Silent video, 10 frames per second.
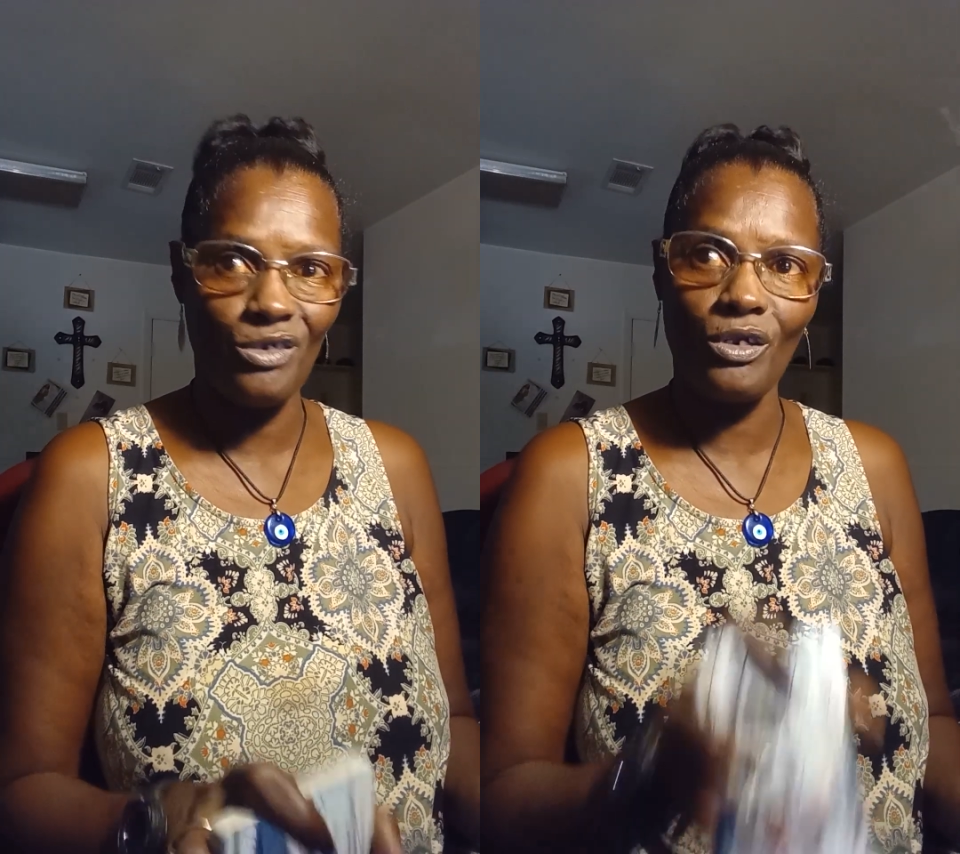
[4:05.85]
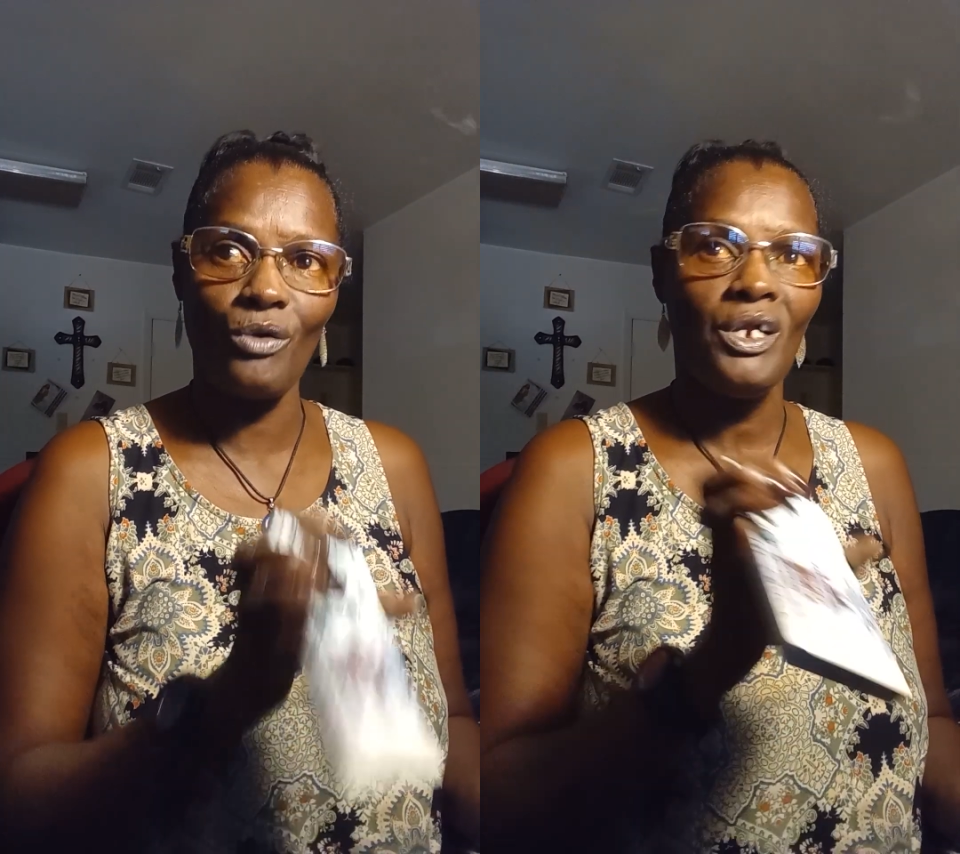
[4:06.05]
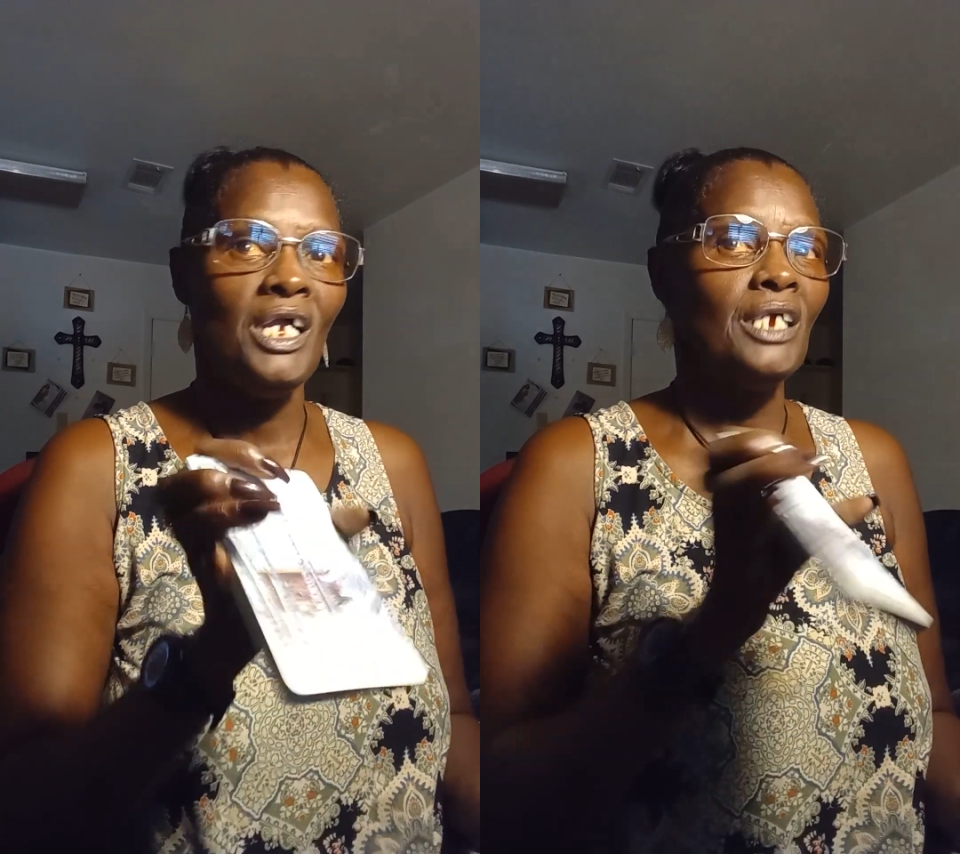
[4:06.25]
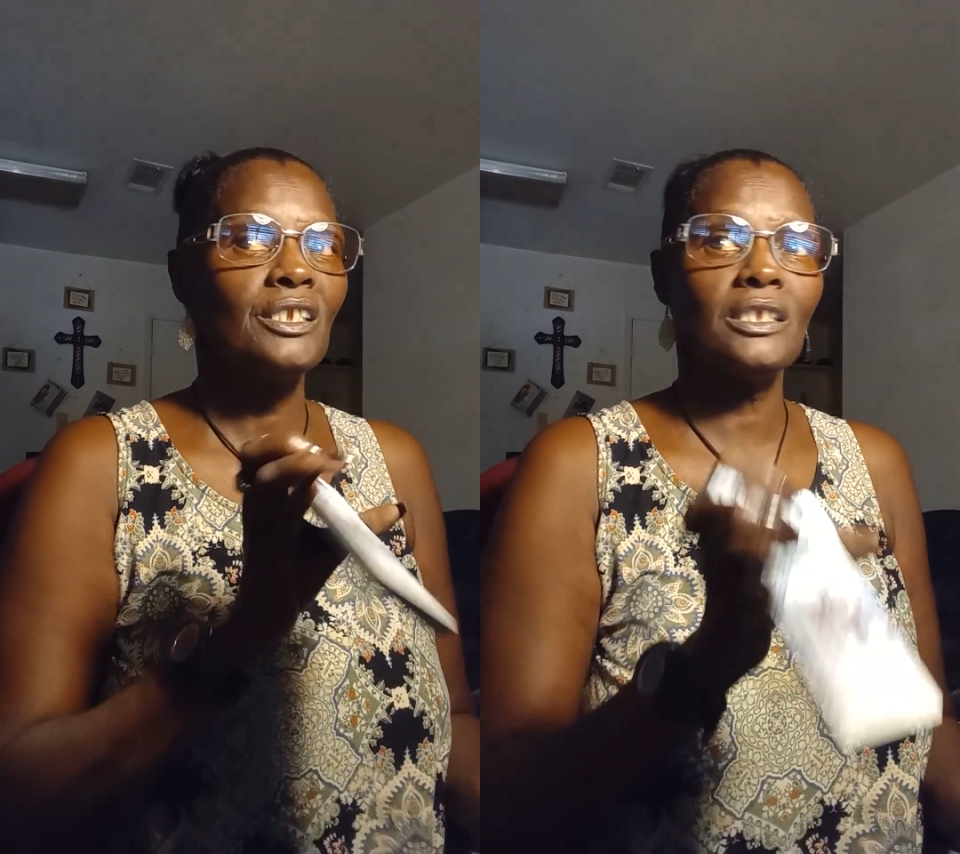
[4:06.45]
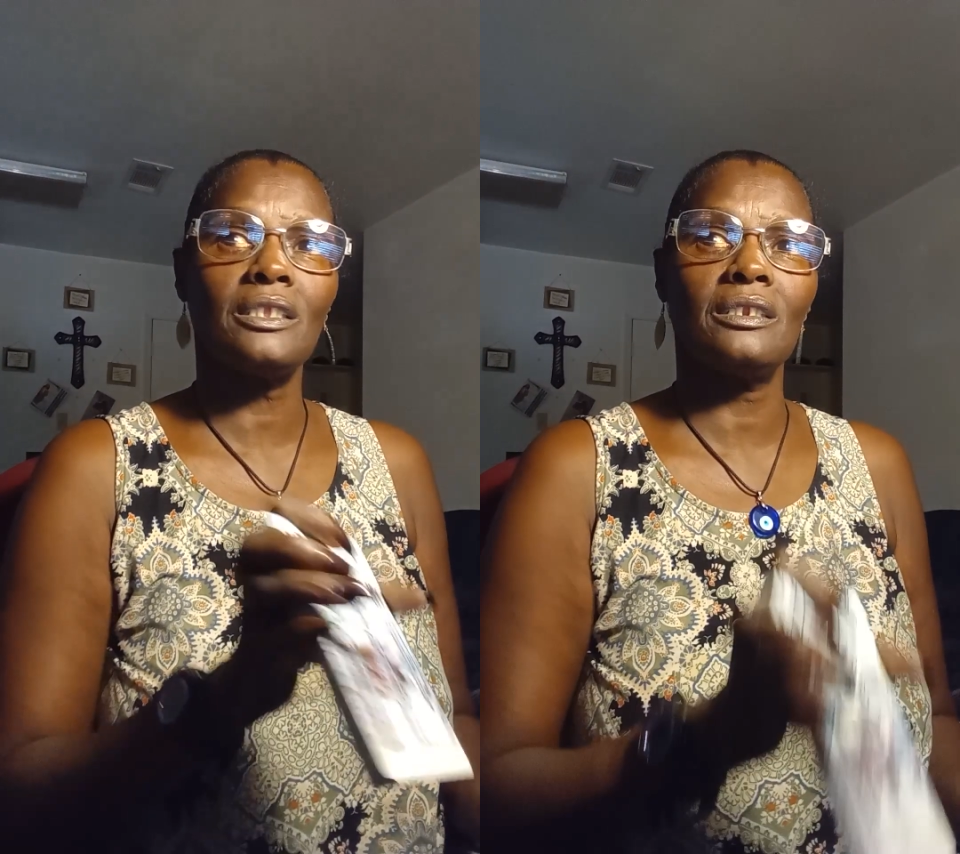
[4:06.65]
You know,
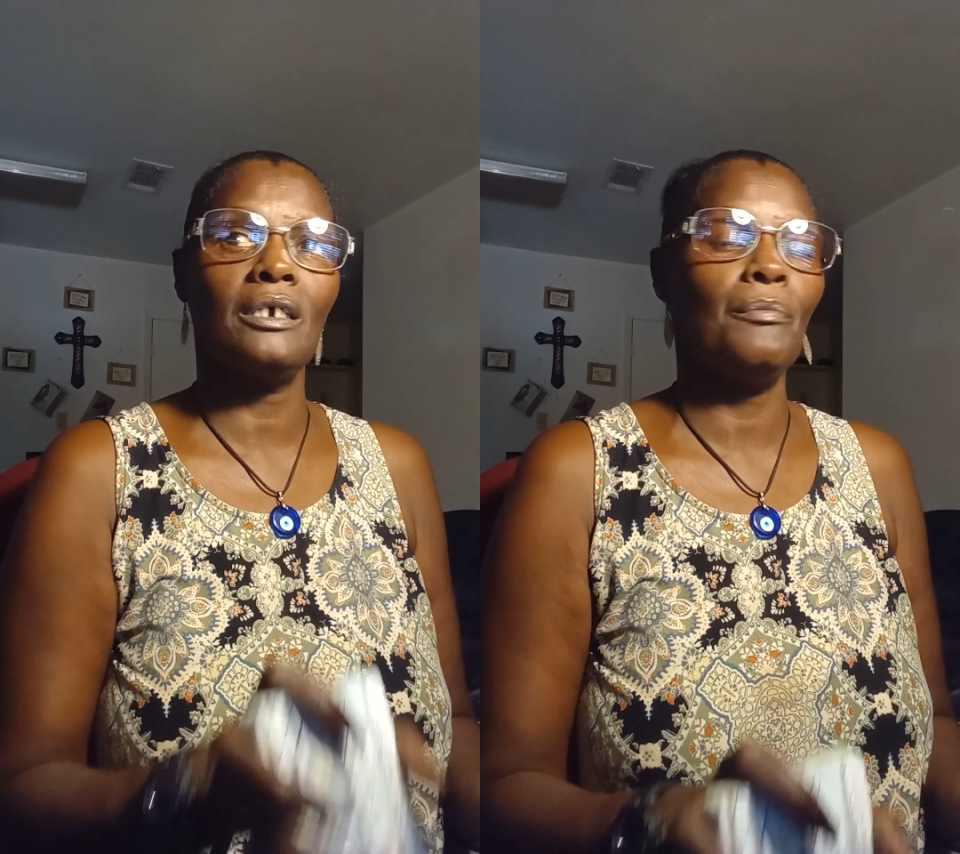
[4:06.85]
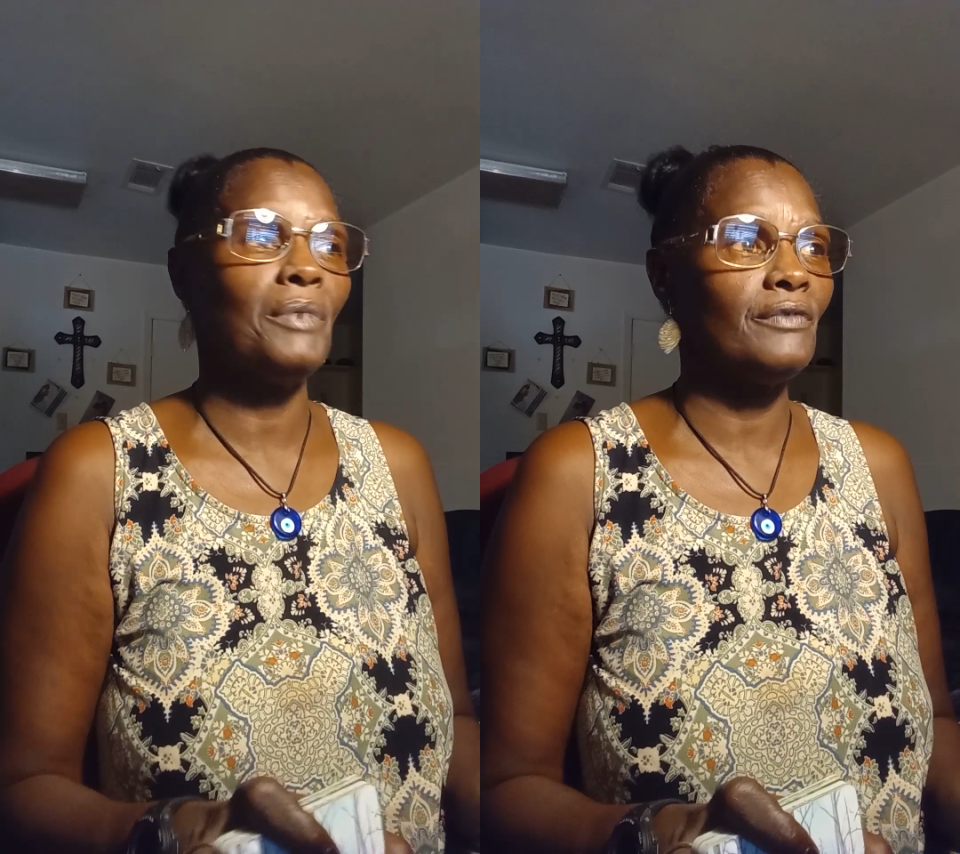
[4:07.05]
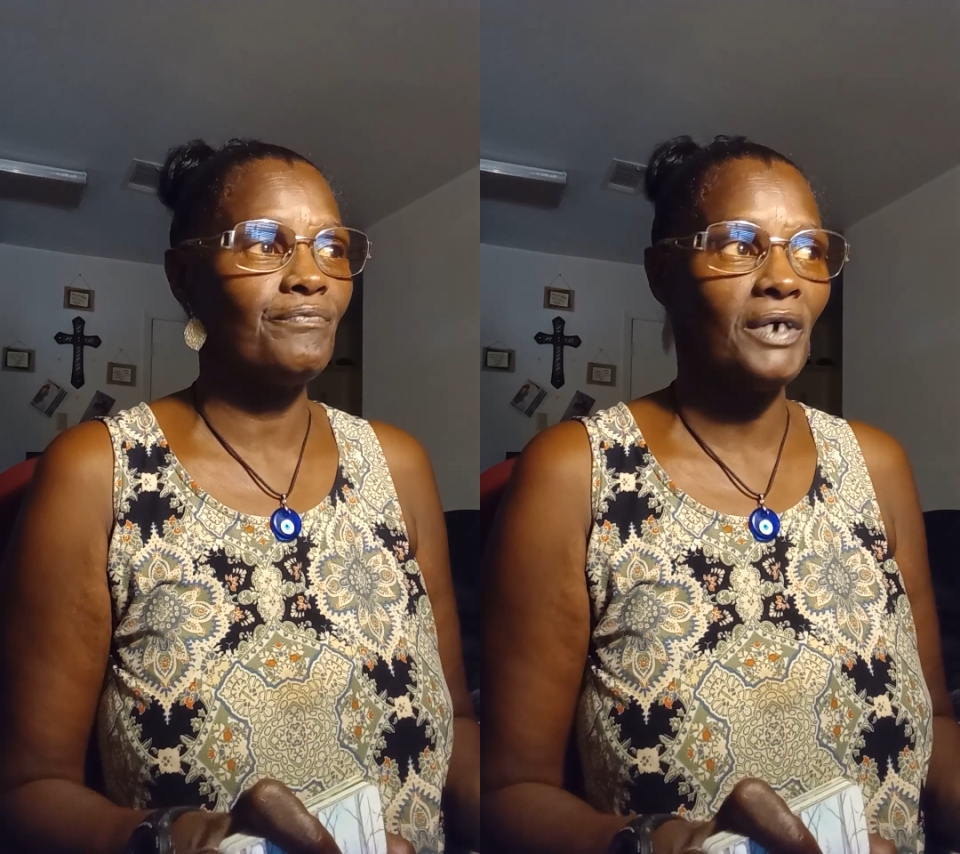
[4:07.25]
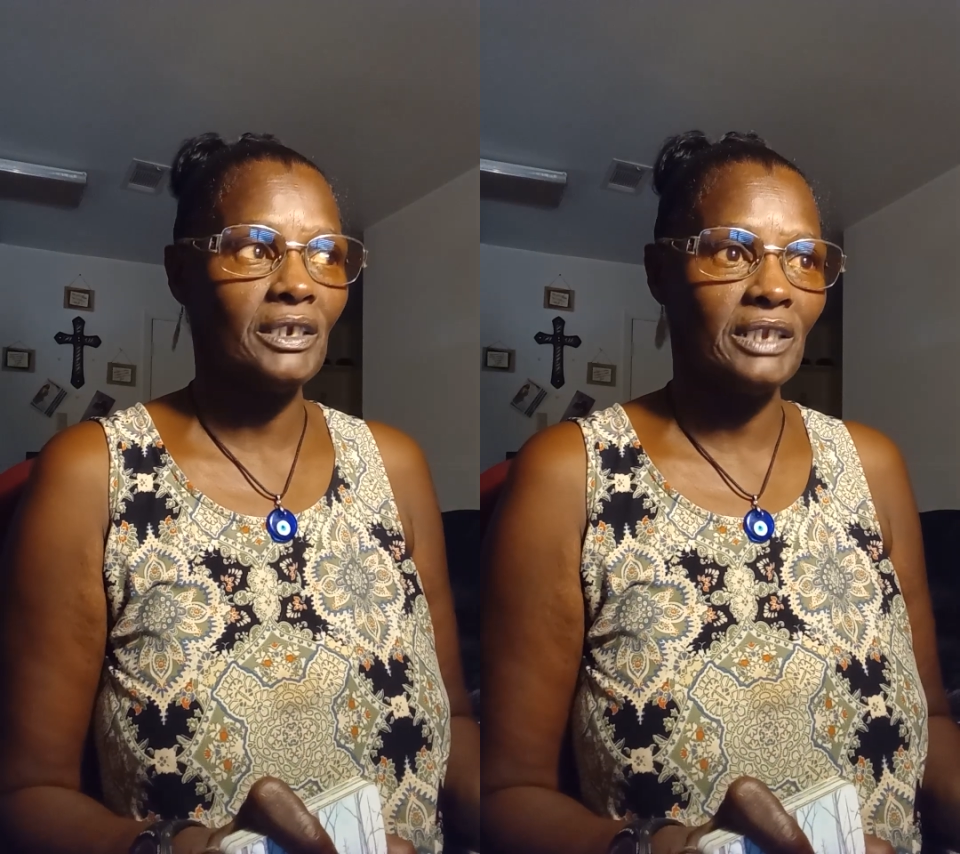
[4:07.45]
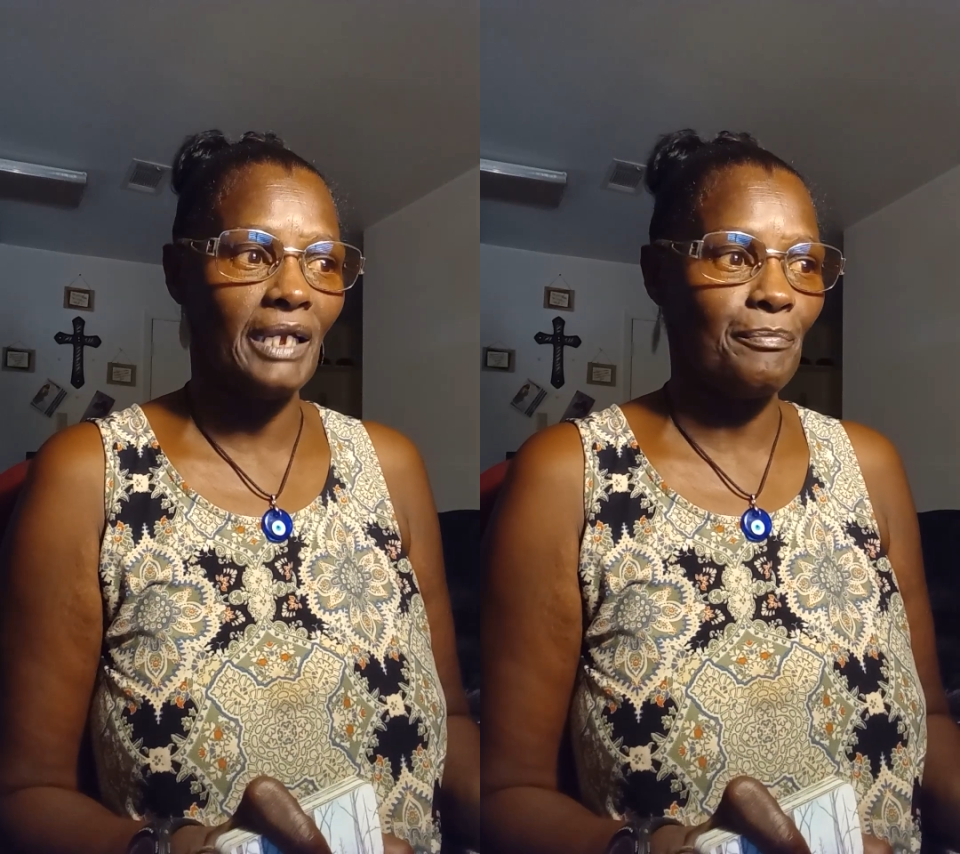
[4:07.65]
just a, a
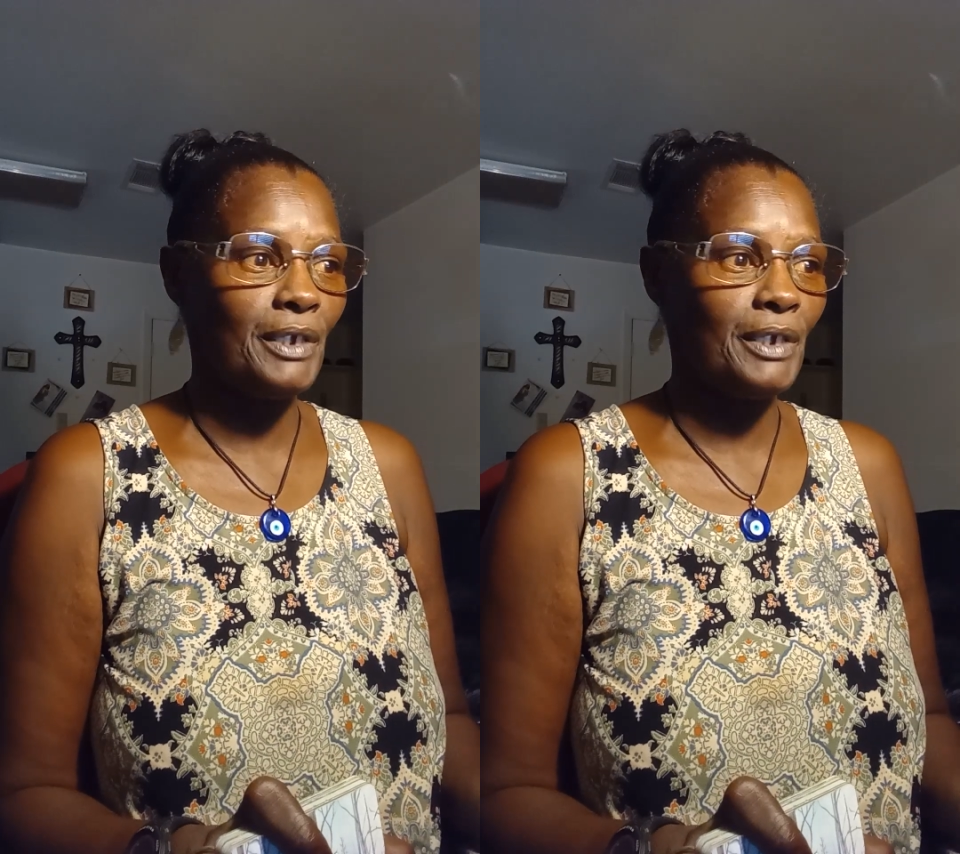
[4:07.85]
motherfucker that